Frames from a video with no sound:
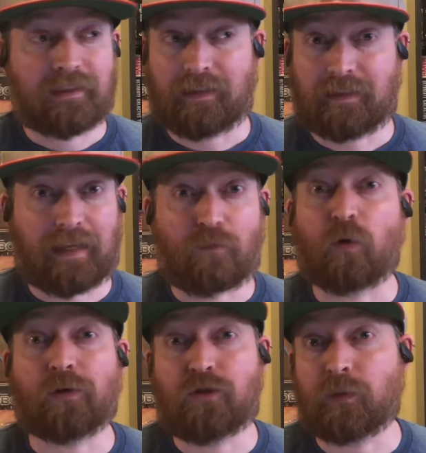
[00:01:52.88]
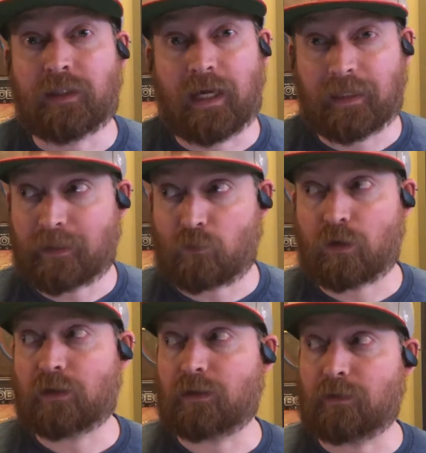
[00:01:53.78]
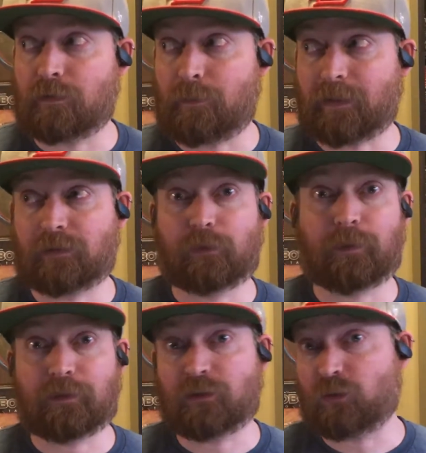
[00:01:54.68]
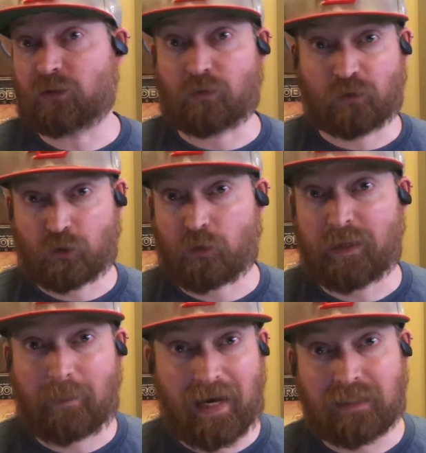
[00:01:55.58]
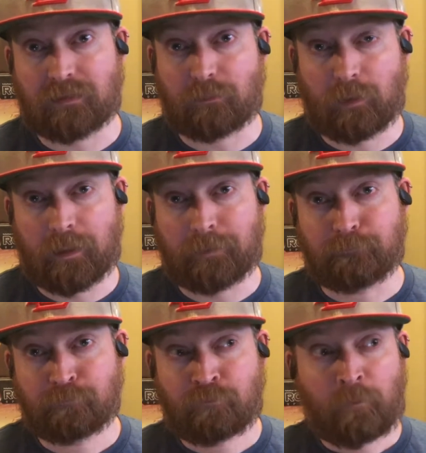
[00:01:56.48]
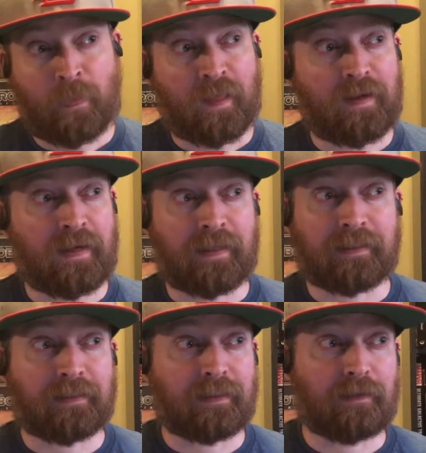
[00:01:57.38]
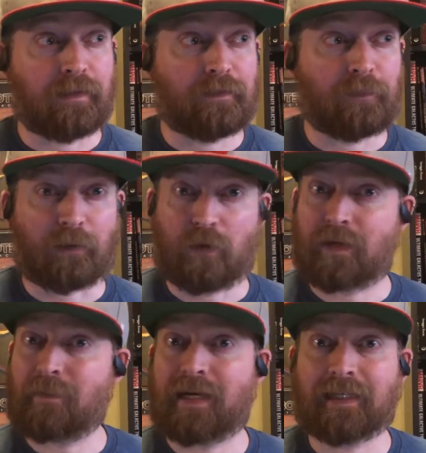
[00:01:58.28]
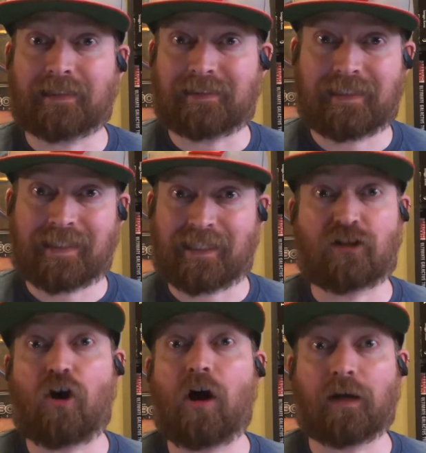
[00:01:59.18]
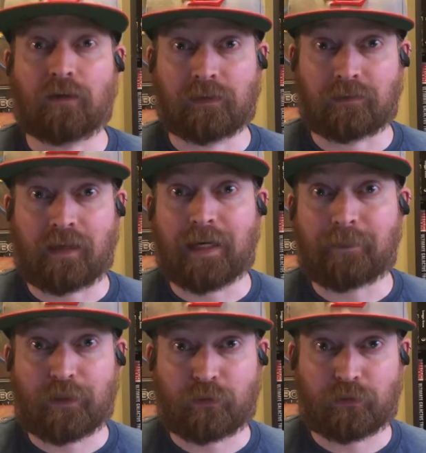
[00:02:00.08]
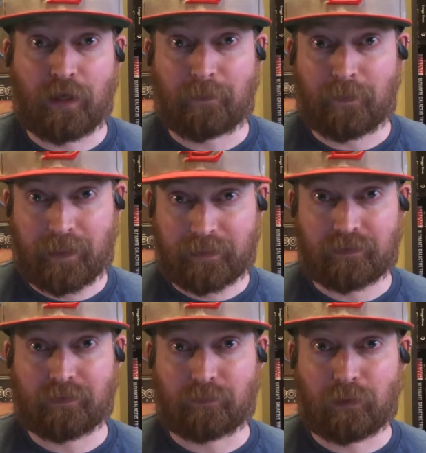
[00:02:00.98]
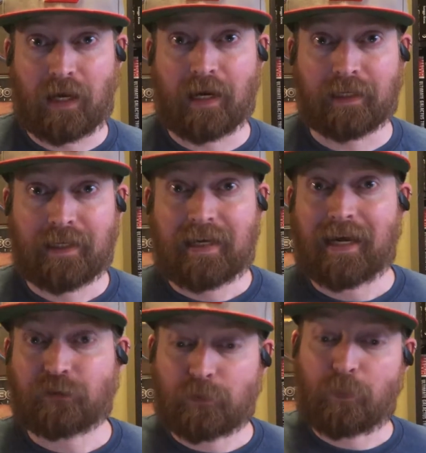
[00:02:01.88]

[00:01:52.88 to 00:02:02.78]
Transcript: They weren't doing that. I think one of the best experiences was a little screen pass I played. And my running back, instead of getting caught on the linemen who were dropping back into the block, actually